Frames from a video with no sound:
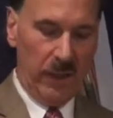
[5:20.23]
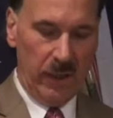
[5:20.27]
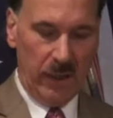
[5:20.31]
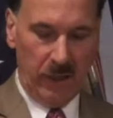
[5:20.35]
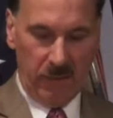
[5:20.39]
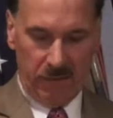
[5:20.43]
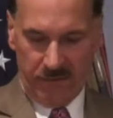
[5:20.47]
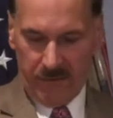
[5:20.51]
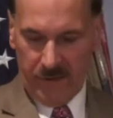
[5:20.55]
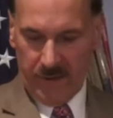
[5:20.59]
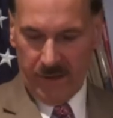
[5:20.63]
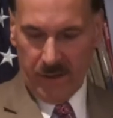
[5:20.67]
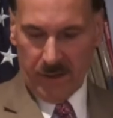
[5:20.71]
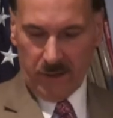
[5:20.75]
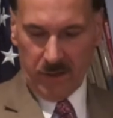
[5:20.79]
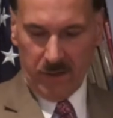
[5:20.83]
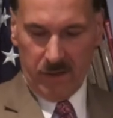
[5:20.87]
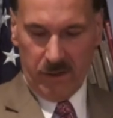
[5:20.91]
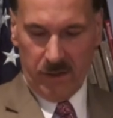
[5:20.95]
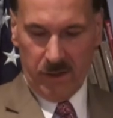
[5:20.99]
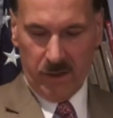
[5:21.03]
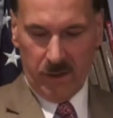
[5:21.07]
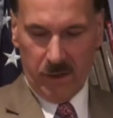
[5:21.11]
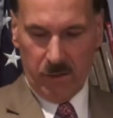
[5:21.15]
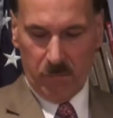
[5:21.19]
In
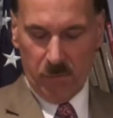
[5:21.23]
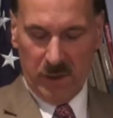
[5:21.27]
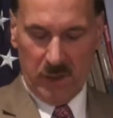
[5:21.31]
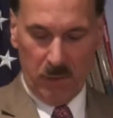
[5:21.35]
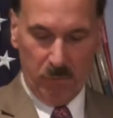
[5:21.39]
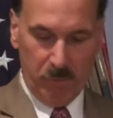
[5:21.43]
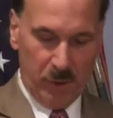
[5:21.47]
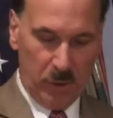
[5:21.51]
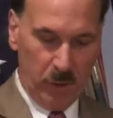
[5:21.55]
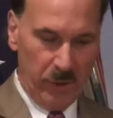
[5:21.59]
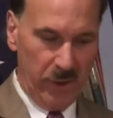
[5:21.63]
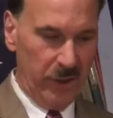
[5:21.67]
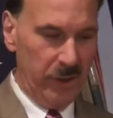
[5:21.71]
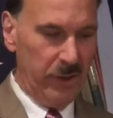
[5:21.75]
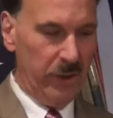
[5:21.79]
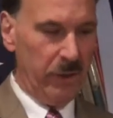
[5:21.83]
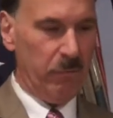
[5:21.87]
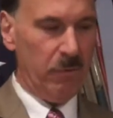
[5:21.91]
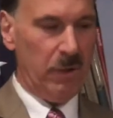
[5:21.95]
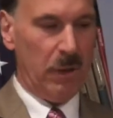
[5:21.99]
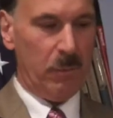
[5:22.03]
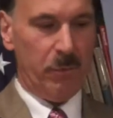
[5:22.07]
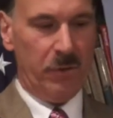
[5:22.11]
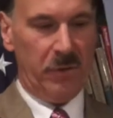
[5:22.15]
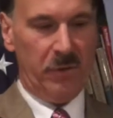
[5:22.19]
fact, uh, my opponent did
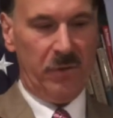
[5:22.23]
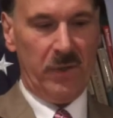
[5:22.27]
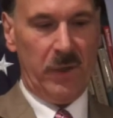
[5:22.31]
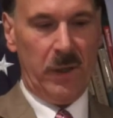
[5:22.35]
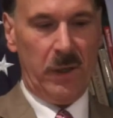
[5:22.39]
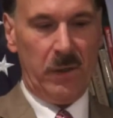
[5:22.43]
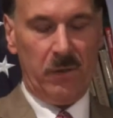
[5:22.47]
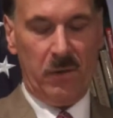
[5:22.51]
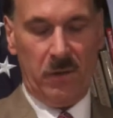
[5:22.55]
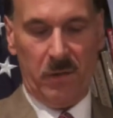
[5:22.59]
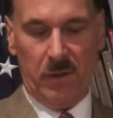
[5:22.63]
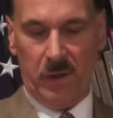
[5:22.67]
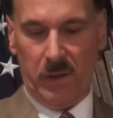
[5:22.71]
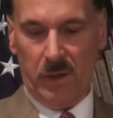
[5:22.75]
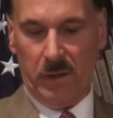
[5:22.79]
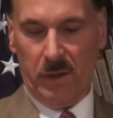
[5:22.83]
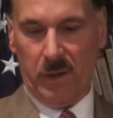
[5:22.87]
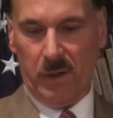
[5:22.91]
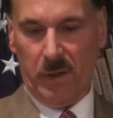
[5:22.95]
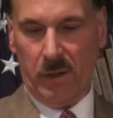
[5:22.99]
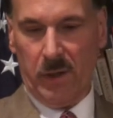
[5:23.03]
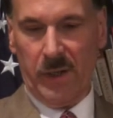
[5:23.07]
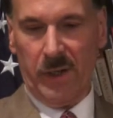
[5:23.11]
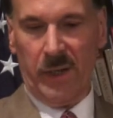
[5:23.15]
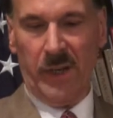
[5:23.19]
represent
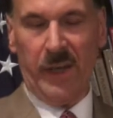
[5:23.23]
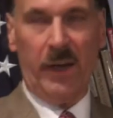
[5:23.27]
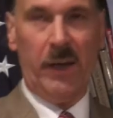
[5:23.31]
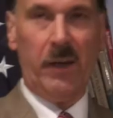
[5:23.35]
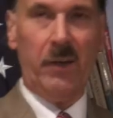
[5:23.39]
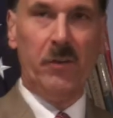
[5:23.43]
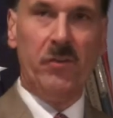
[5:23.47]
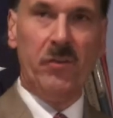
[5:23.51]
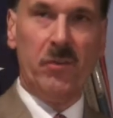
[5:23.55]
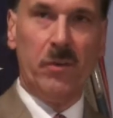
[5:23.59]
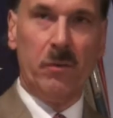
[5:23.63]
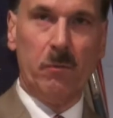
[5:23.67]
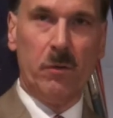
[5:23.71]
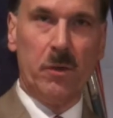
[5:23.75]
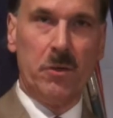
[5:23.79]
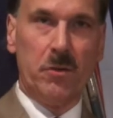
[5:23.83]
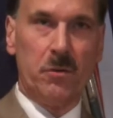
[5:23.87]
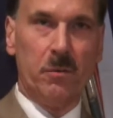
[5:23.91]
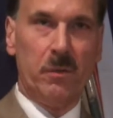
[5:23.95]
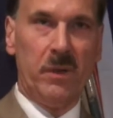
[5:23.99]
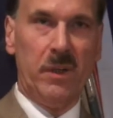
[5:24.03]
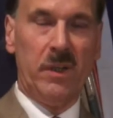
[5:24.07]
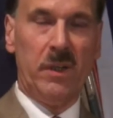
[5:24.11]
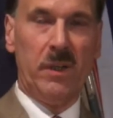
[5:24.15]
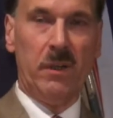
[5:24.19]
uh, a case in
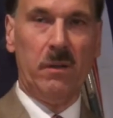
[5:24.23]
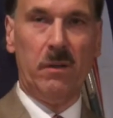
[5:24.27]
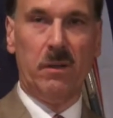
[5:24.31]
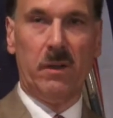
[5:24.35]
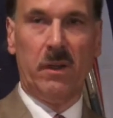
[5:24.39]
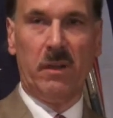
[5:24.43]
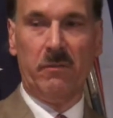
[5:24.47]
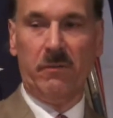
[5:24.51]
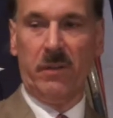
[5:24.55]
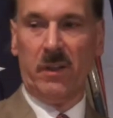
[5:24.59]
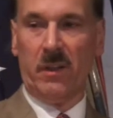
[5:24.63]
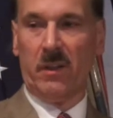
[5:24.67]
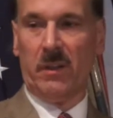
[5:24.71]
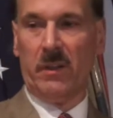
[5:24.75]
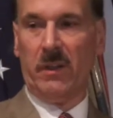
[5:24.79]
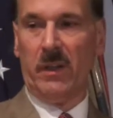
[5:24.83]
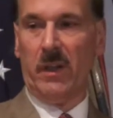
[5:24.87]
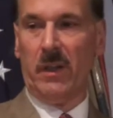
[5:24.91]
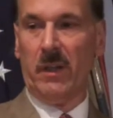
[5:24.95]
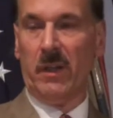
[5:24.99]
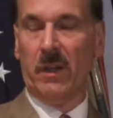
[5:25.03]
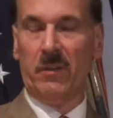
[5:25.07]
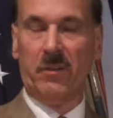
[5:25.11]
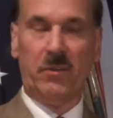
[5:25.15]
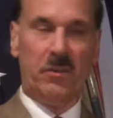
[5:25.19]
which we did convict
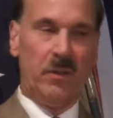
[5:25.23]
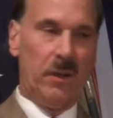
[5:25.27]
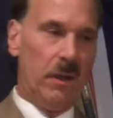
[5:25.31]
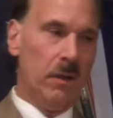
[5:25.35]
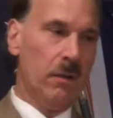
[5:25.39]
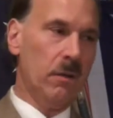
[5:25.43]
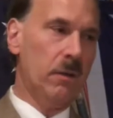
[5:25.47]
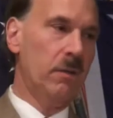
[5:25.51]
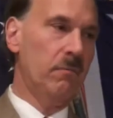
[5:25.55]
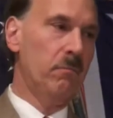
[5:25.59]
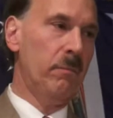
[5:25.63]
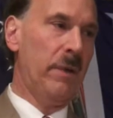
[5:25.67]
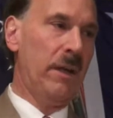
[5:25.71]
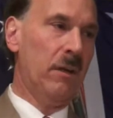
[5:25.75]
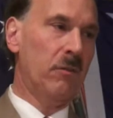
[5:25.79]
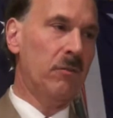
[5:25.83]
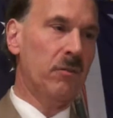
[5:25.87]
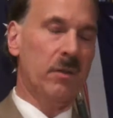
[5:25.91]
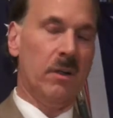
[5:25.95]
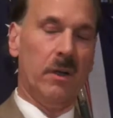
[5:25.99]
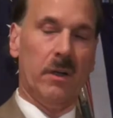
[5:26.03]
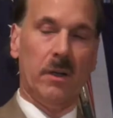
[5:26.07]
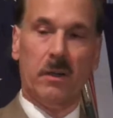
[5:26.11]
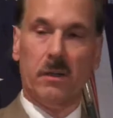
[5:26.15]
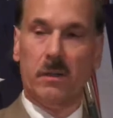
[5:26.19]
the uh, seller of
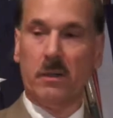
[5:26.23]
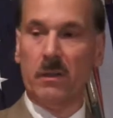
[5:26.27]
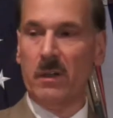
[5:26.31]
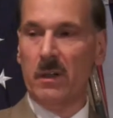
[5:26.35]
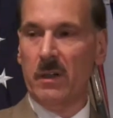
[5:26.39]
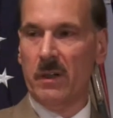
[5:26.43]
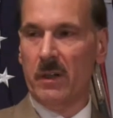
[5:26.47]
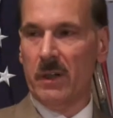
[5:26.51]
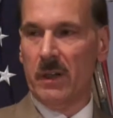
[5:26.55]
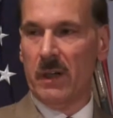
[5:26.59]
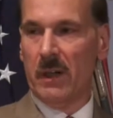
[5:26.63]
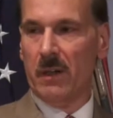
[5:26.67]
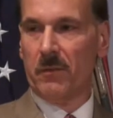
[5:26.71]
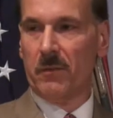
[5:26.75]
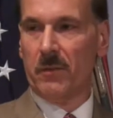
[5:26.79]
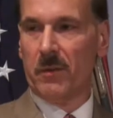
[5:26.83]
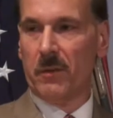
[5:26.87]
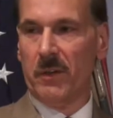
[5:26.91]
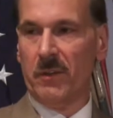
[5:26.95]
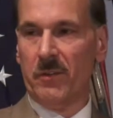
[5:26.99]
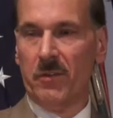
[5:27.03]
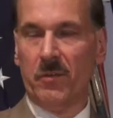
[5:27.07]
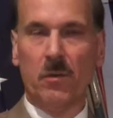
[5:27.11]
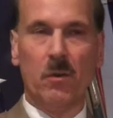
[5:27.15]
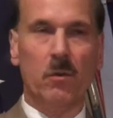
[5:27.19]
manslaughter
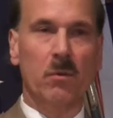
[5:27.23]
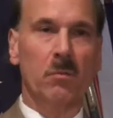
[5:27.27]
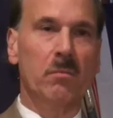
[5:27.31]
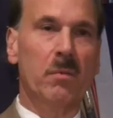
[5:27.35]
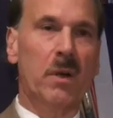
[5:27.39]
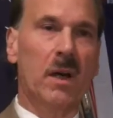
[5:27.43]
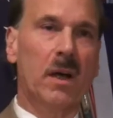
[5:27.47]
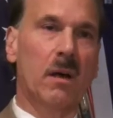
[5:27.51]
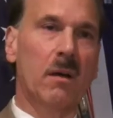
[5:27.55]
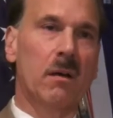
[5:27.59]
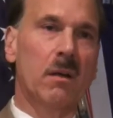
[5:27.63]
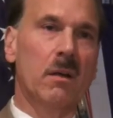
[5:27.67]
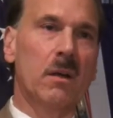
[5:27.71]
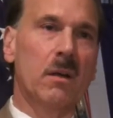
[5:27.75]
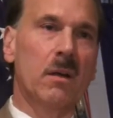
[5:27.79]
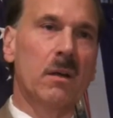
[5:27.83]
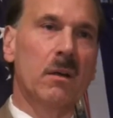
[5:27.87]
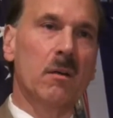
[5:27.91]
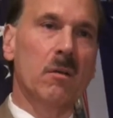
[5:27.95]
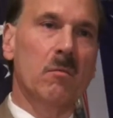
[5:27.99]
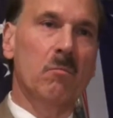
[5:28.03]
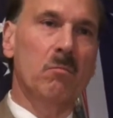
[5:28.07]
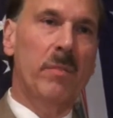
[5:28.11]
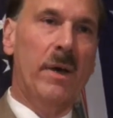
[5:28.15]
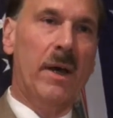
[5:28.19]
after he sold uh,
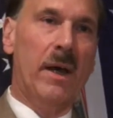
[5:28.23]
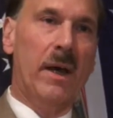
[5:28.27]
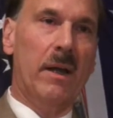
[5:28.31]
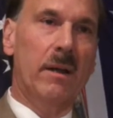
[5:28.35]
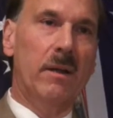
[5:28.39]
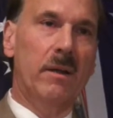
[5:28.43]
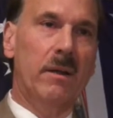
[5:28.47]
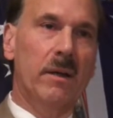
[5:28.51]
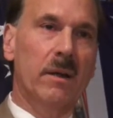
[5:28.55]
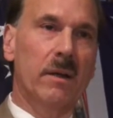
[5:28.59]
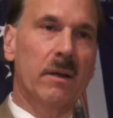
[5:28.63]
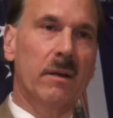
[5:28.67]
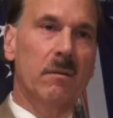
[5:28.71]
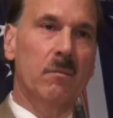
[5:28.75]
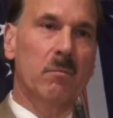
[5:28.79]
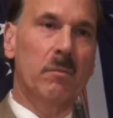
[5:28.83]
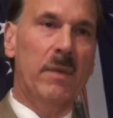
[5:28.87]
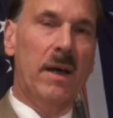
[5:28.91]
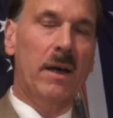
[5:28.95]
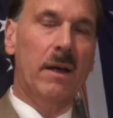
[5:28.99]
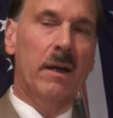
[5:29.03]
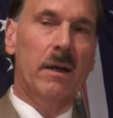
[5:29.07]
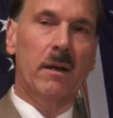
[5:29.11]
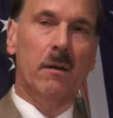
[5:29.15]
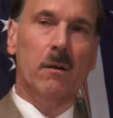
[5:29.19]
bad
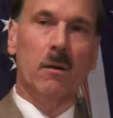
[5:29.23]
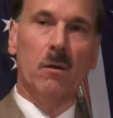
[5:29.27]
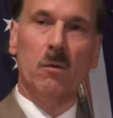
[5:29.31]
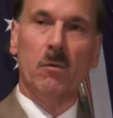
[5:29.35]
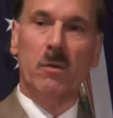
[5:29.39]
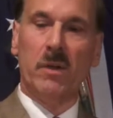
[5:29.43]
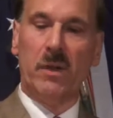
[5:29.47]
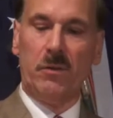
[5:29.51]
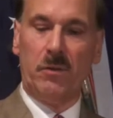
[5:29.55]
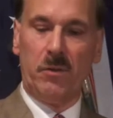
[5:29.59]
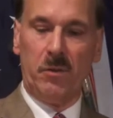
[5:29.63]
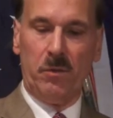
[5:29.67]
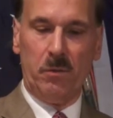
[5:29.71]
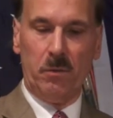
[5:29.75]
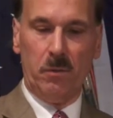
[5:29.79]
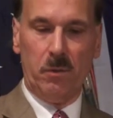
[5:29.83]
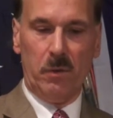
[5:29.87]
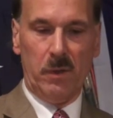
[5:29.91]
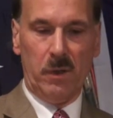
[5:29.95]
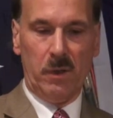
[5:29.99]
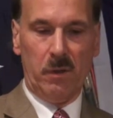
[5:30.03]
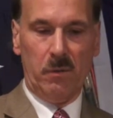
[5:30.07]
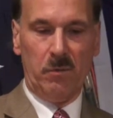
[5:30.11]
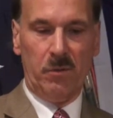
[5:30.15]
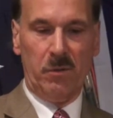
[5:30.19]
bad heroin to
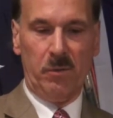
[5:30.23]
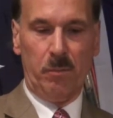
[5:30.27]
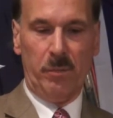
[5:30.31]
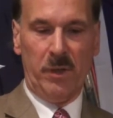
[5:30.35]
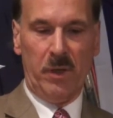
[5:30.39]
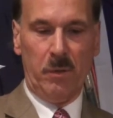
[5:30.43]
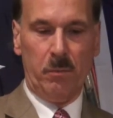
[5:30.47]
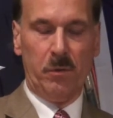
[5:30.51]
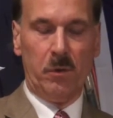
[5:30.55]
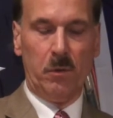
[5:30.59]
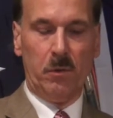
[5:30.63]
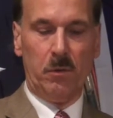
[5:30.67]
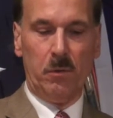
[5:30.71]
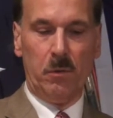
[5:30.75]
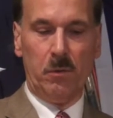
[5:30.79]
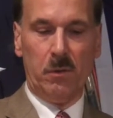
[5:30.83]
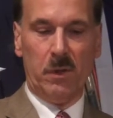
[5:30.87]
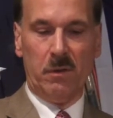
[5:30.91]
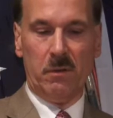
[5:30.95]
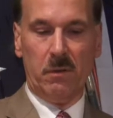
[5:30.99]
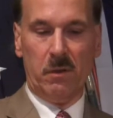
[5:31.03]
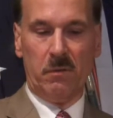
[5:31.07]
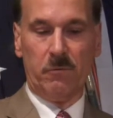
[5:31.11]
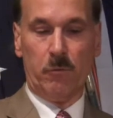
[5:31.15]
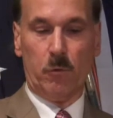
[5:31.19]
to people
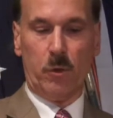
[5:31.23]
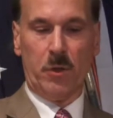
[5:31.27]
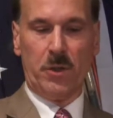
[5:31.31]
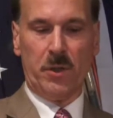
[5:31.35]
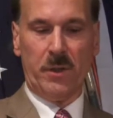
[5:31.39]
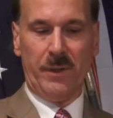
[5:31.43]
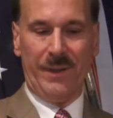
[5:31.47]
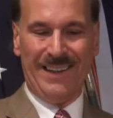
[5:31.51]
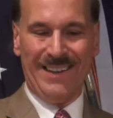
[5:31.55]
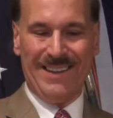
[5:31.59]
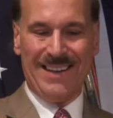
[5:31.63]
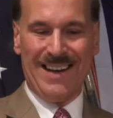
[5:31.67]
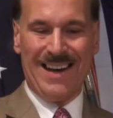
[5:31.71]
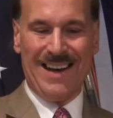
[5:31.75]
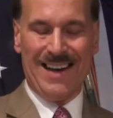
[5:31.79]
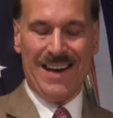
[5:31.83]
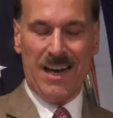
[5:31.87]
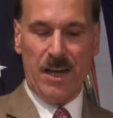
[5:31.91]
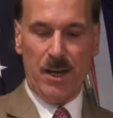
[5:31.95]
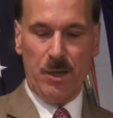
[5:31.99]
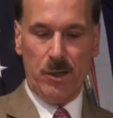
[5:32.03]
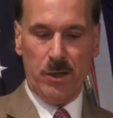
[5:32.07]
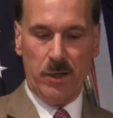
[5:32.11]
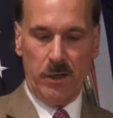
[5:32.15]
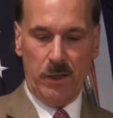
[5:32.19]
who unfortunately
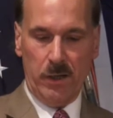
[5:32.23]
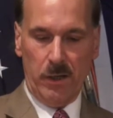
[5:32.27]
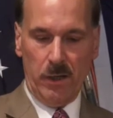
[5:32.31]
died.